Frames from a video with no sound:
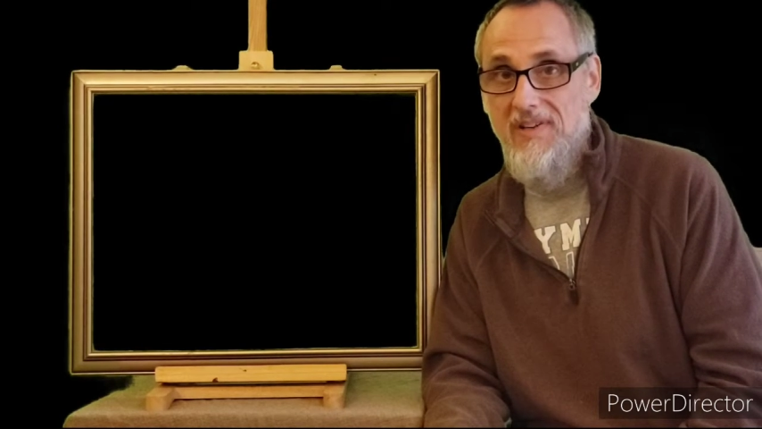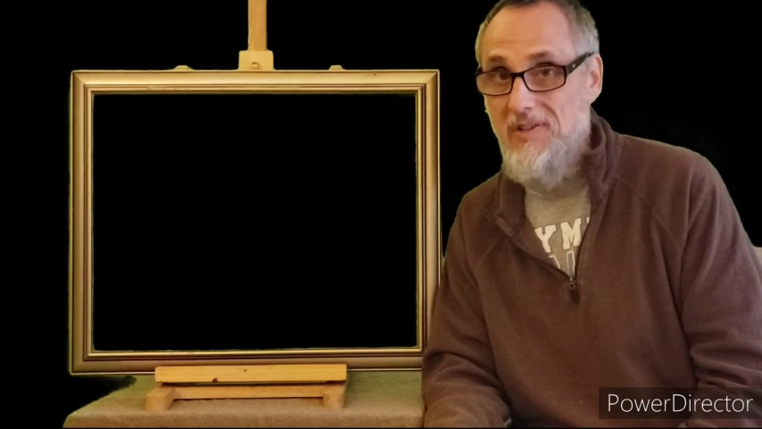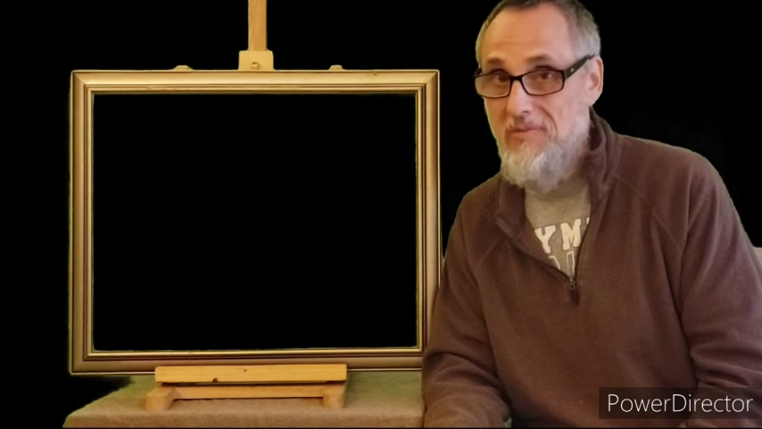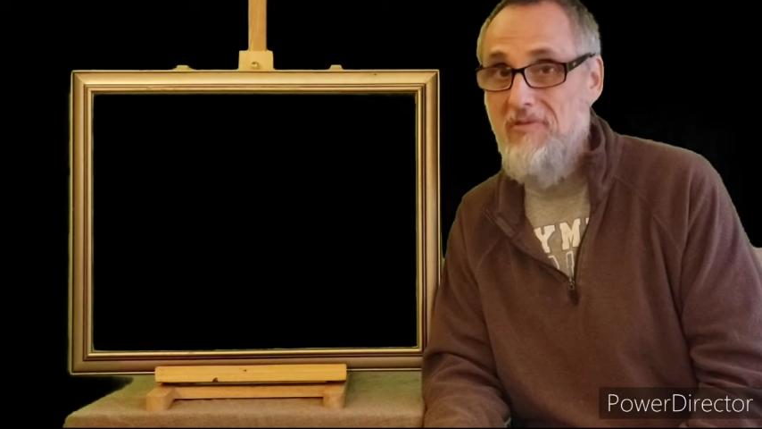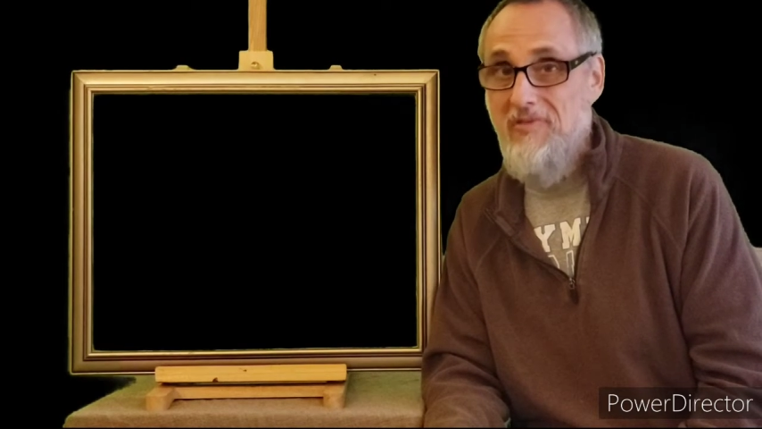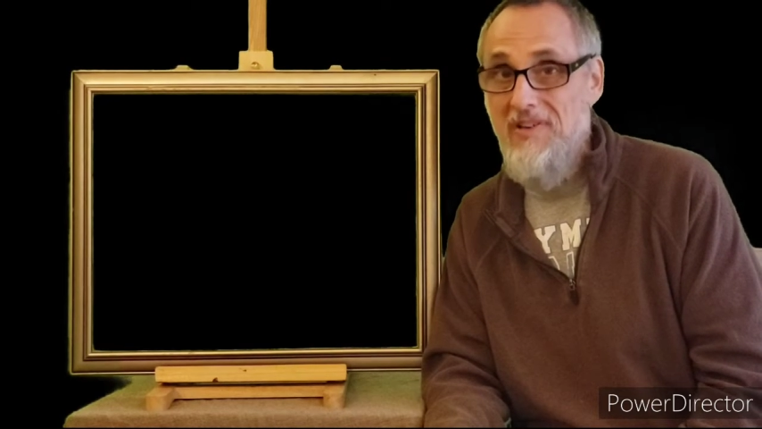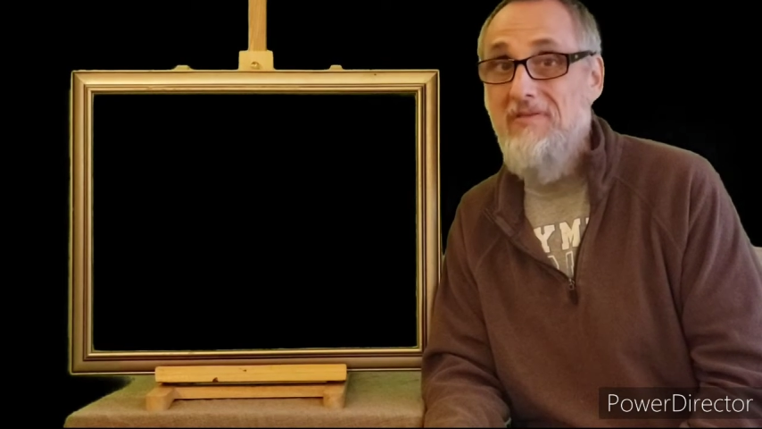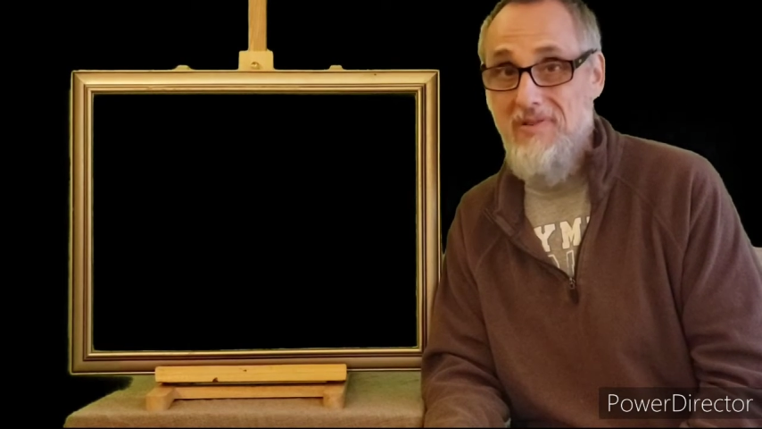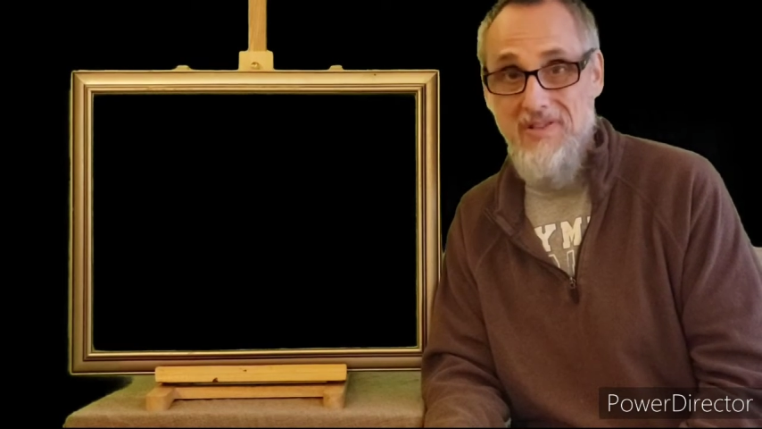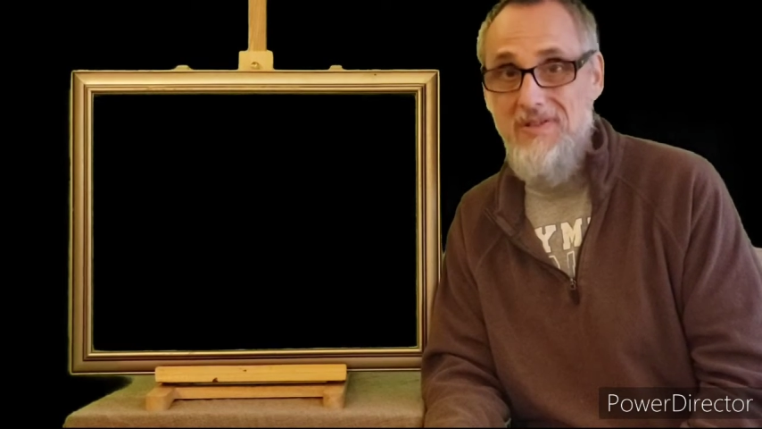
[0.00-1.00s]
and it'll be
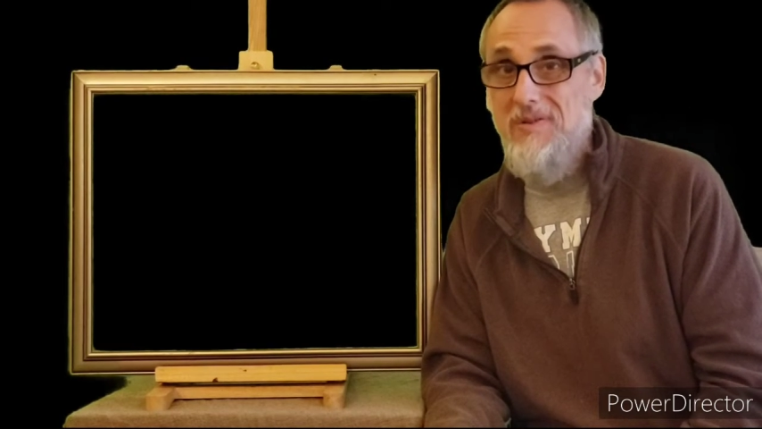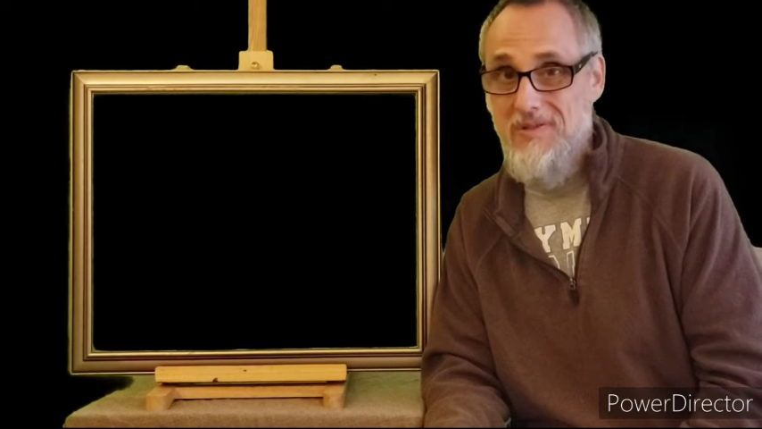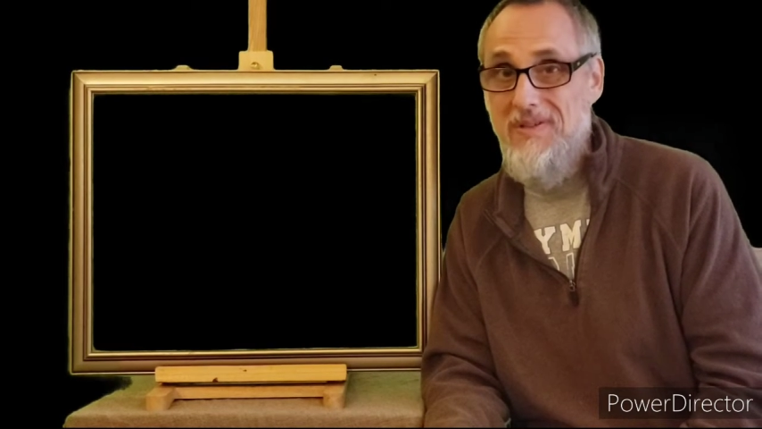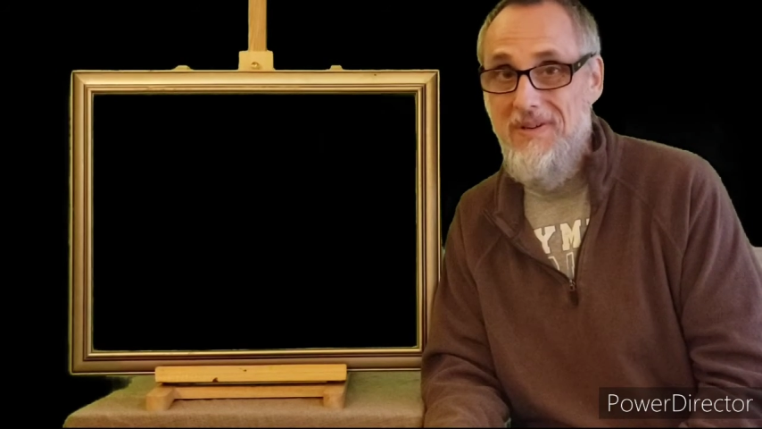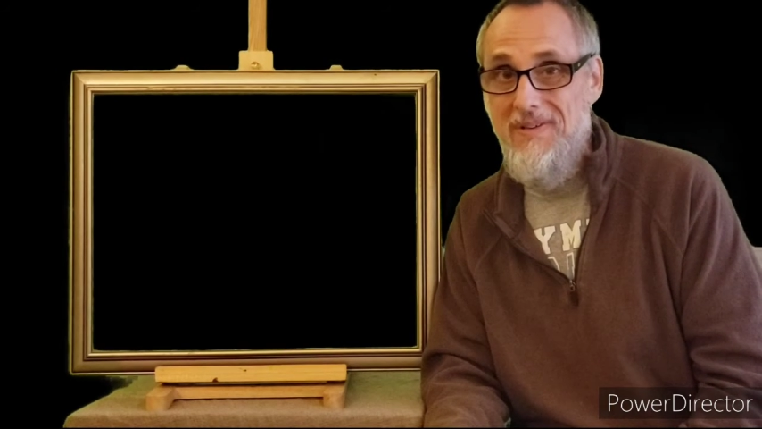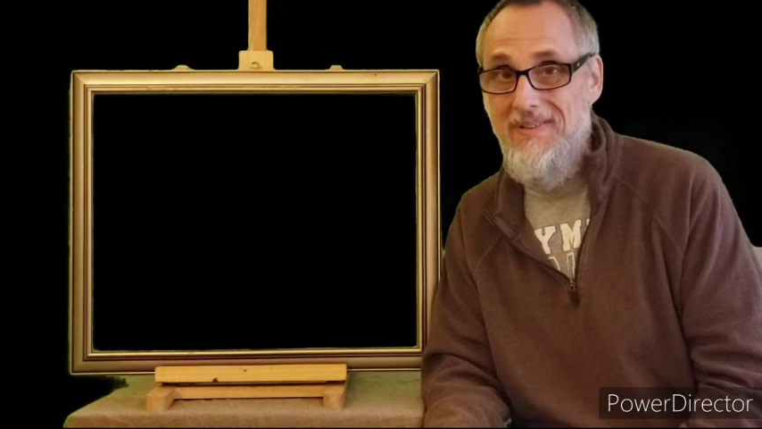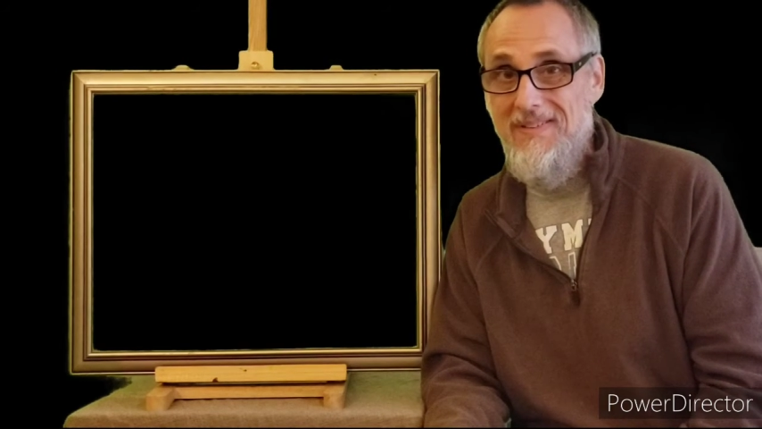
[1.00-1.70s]
fun for you too.